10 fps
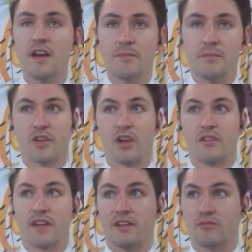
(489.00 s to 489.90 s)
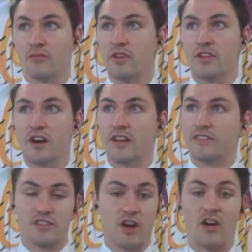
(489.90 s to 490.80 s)
But I reckon when you're young, it's
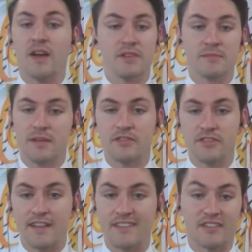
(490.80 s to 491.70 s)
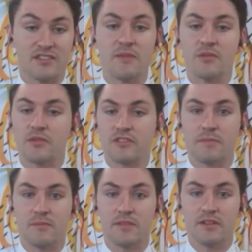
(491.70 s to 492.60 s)
the time to make mistakes, it's the time to
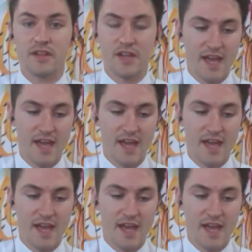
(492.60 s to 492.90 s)
experiment,